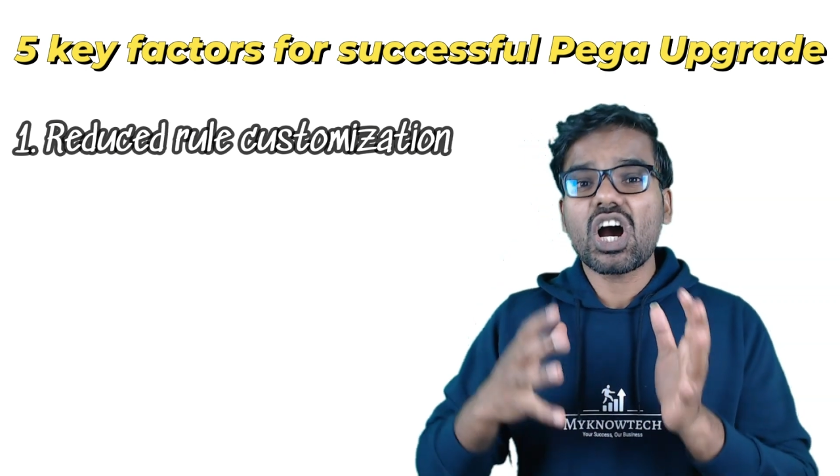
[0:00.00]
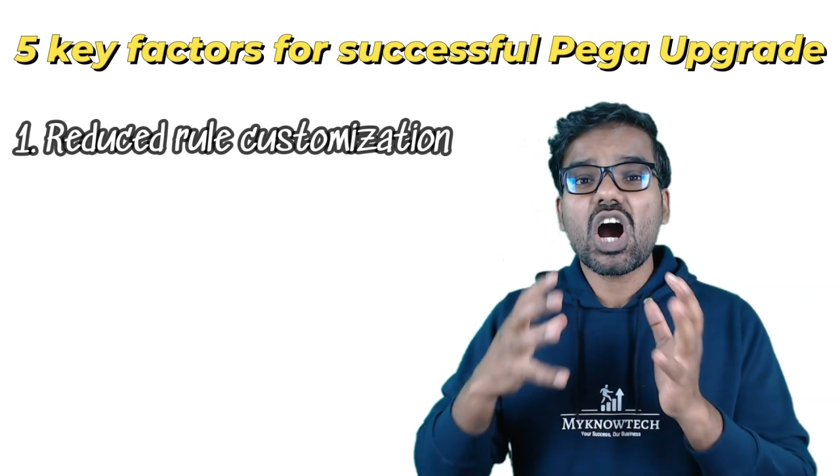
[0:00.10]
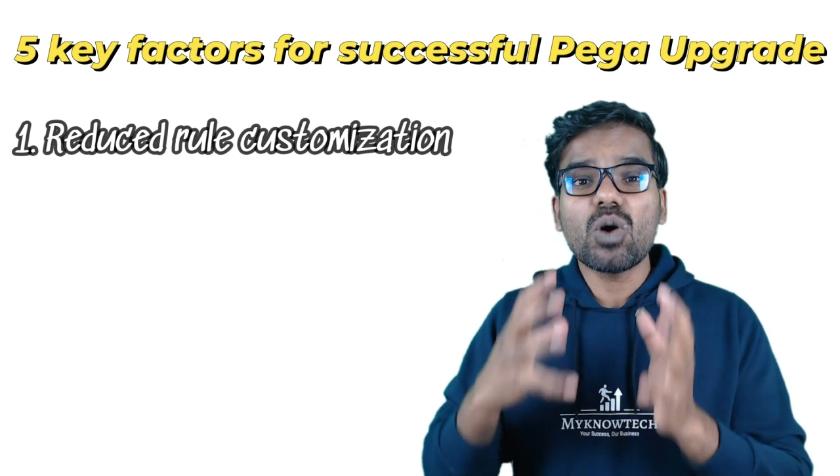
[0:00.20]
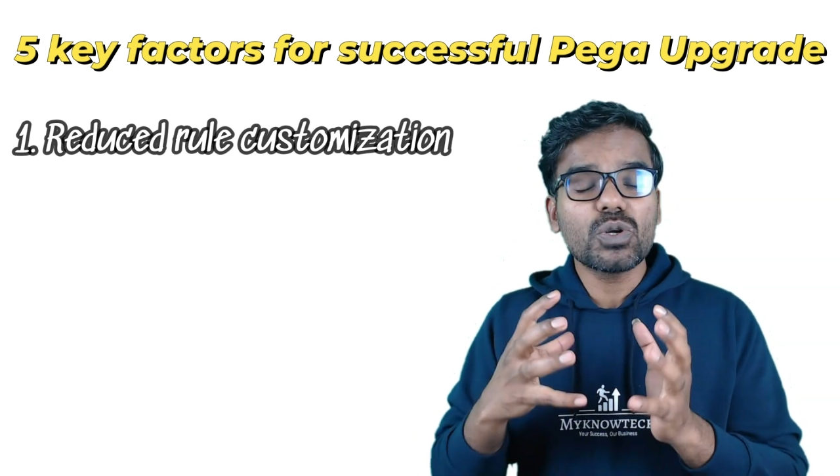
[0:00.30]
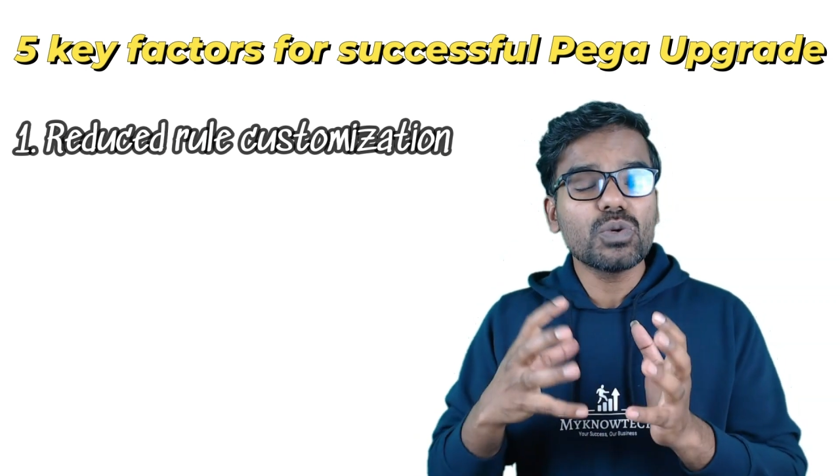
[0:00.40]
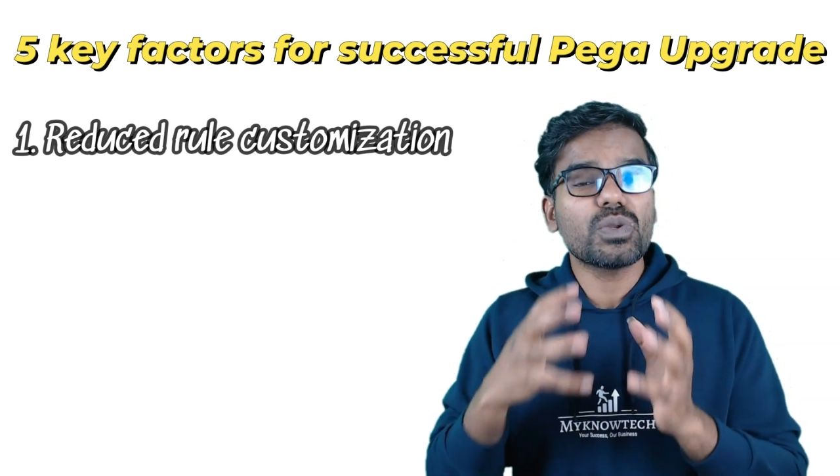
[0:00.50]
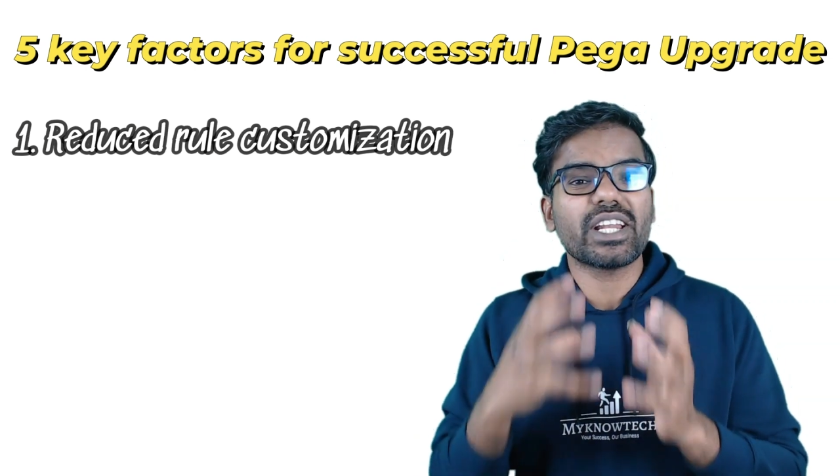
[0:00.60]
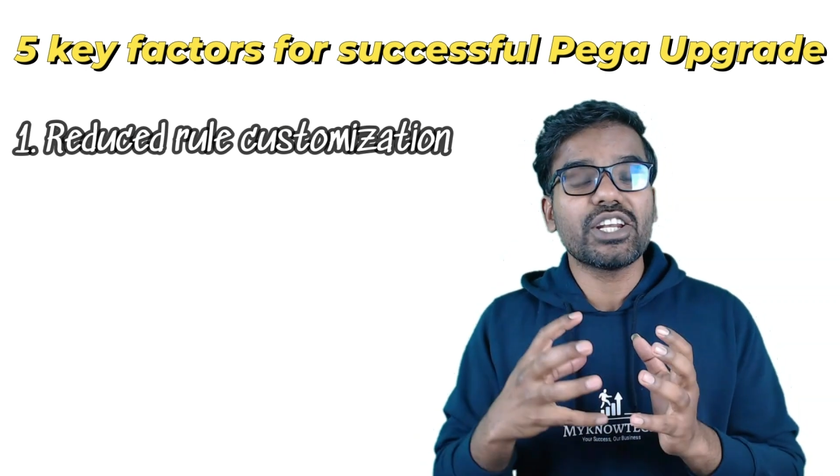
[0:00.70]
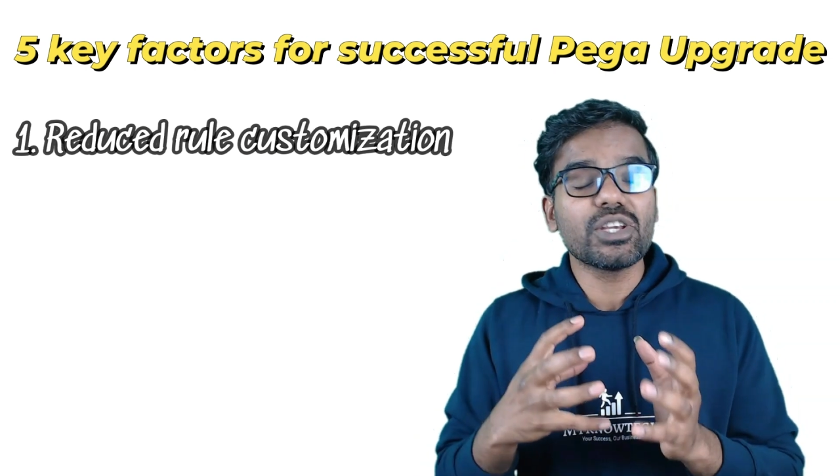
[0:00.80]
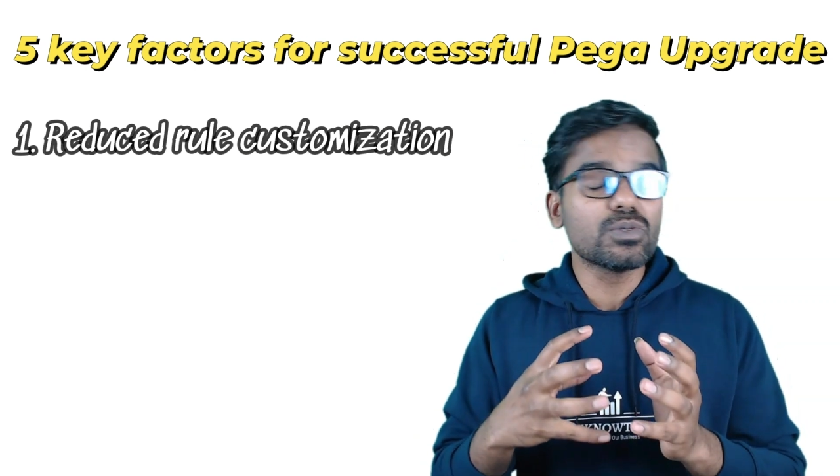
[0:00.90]
how to
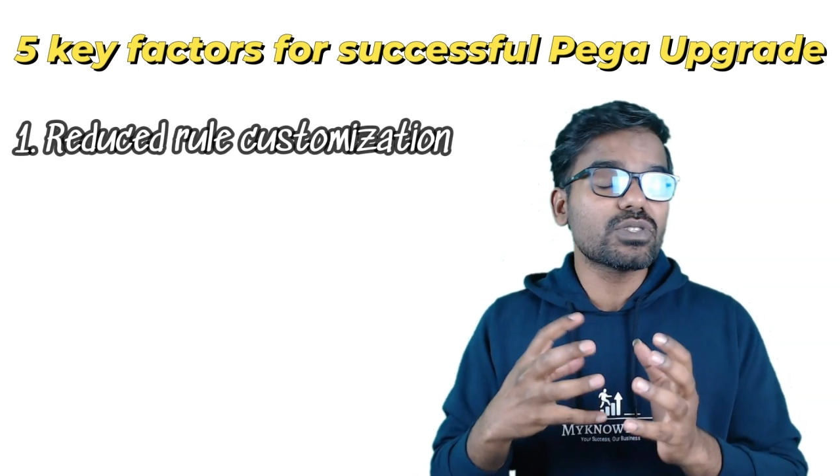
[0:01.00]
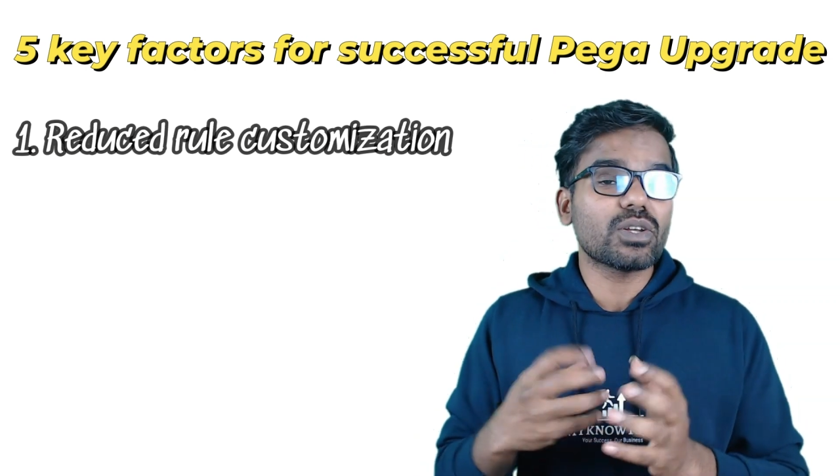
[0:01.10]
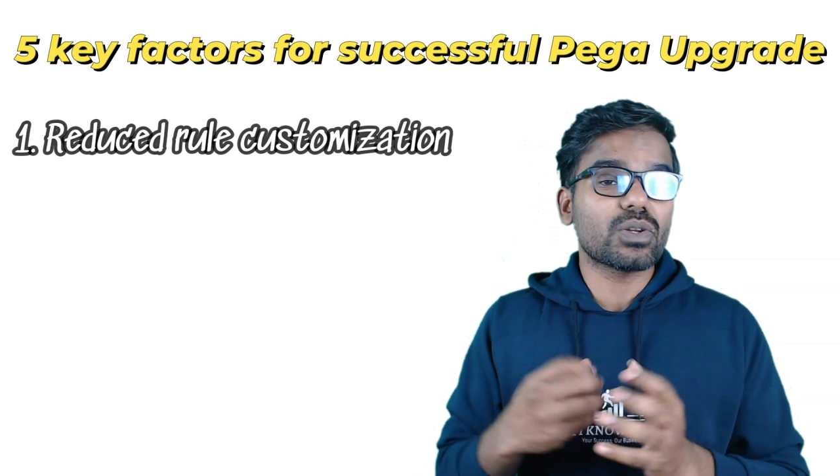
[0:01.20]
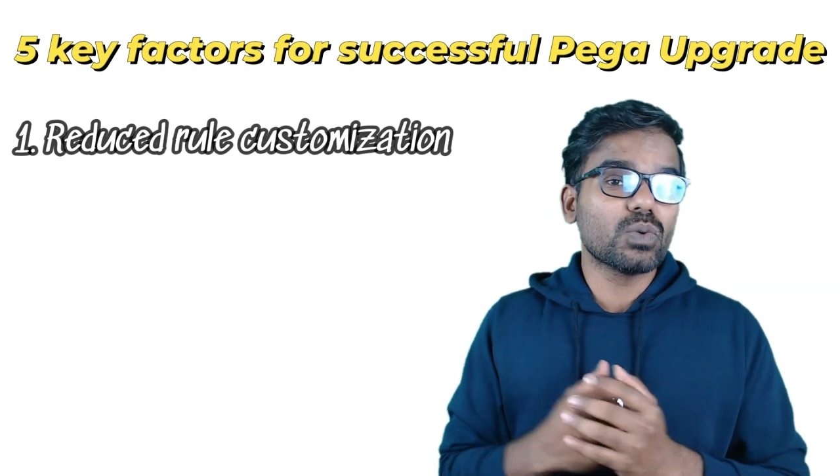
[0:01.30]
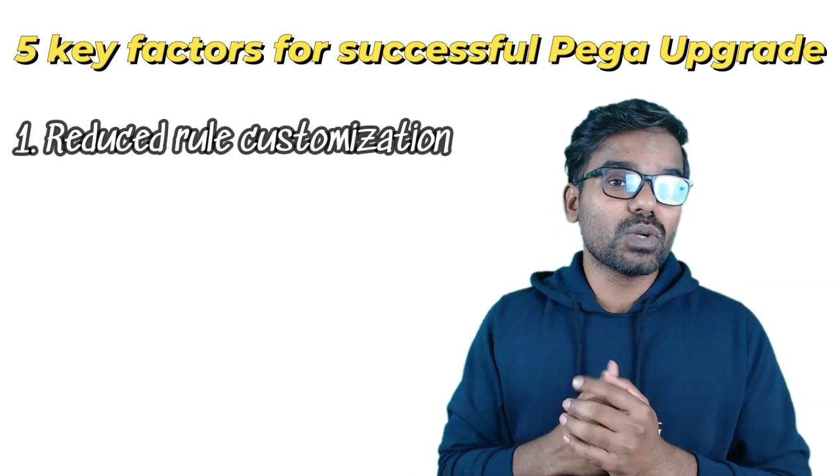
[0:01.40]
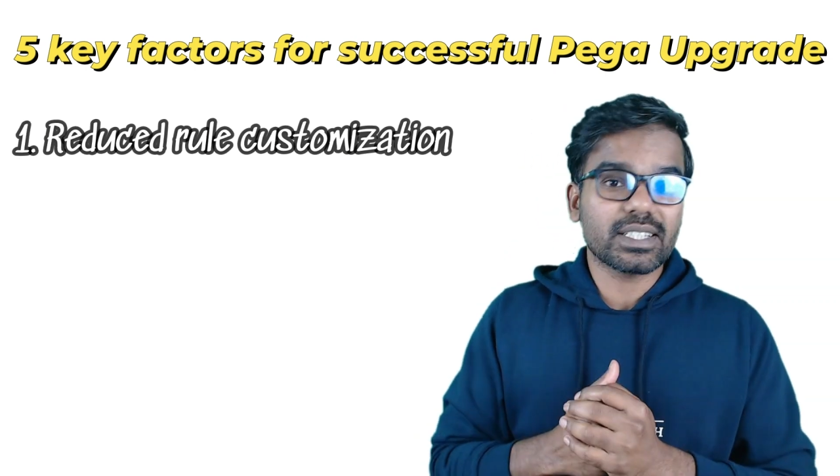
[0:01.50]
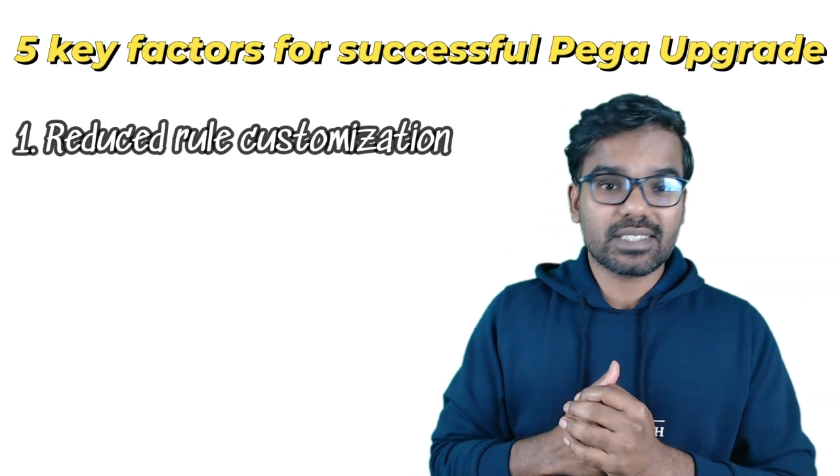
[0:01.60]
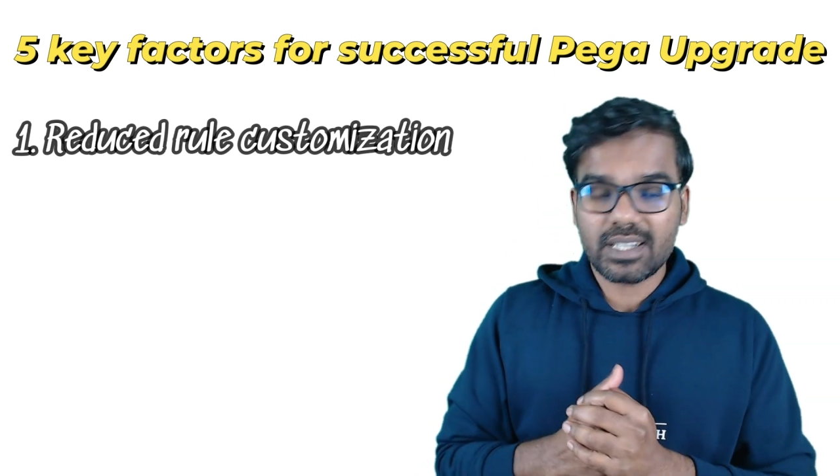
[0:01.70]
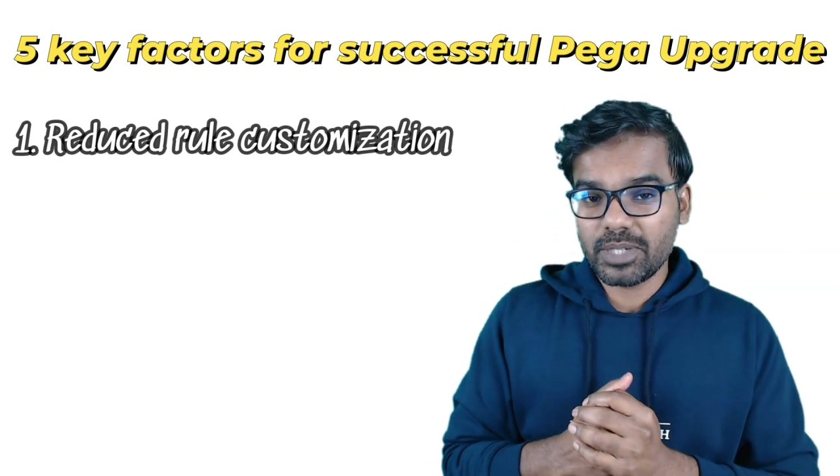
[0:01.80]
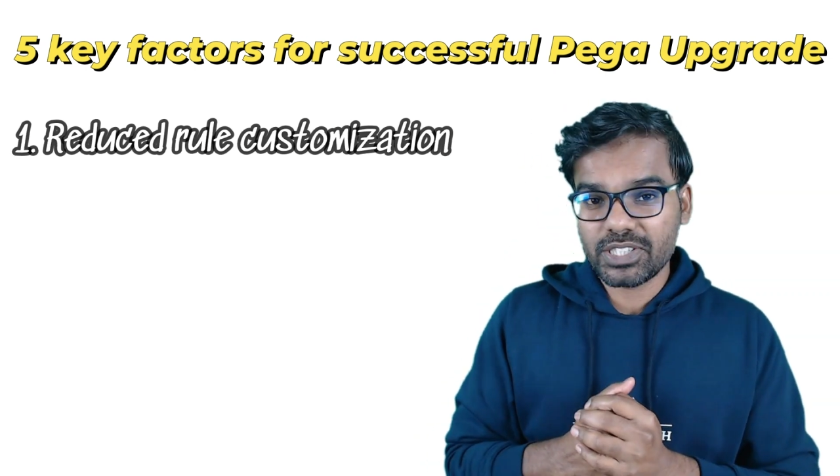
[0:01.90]
reduce the rule
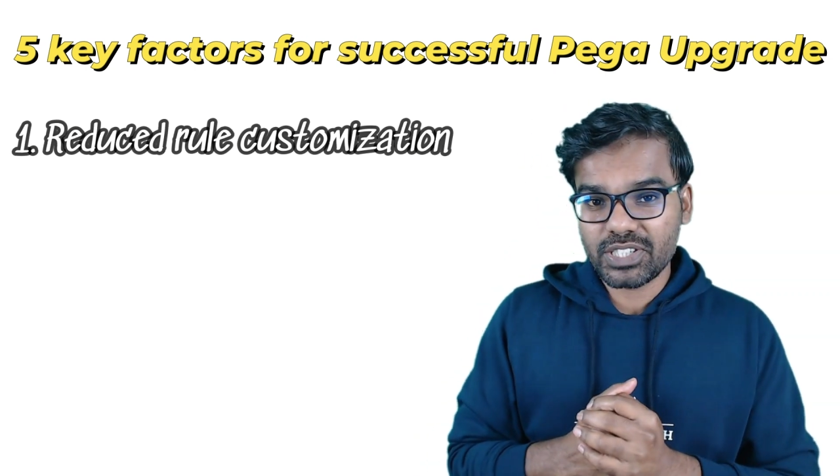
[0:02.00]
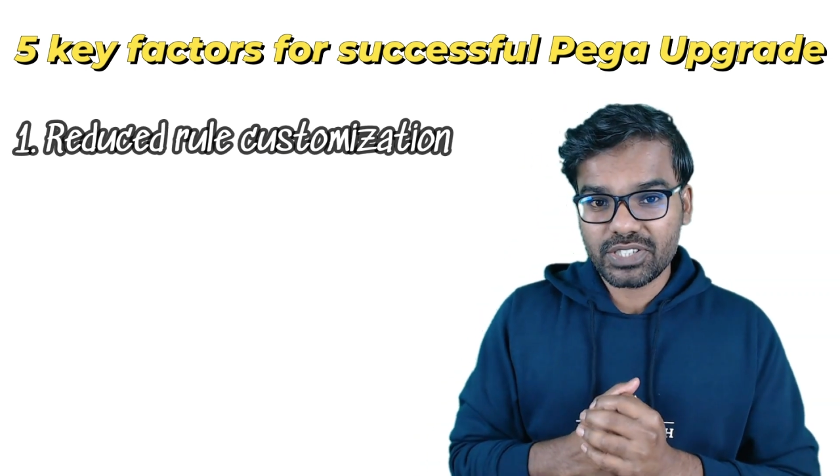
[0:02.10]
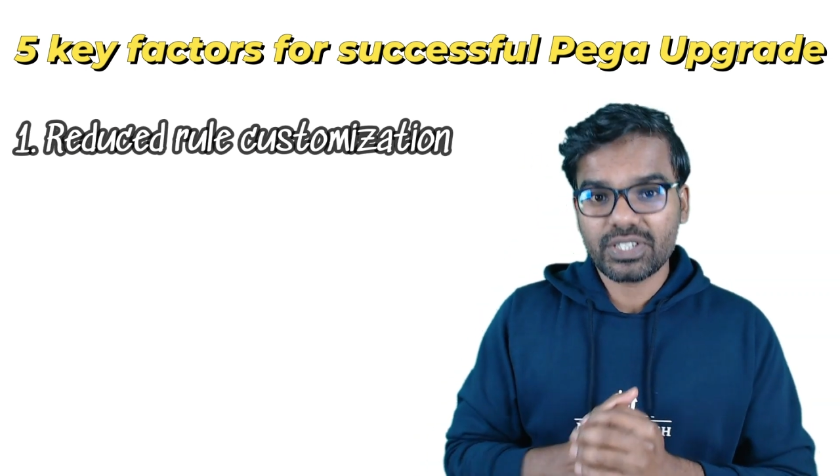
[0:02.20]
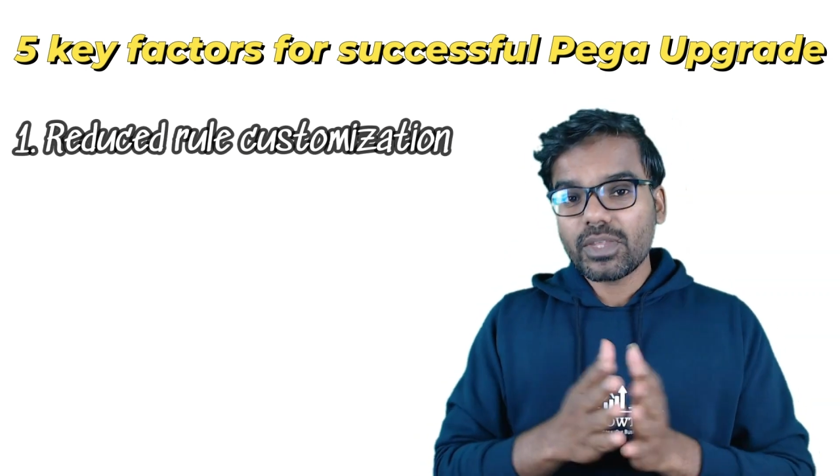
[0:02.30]
customization.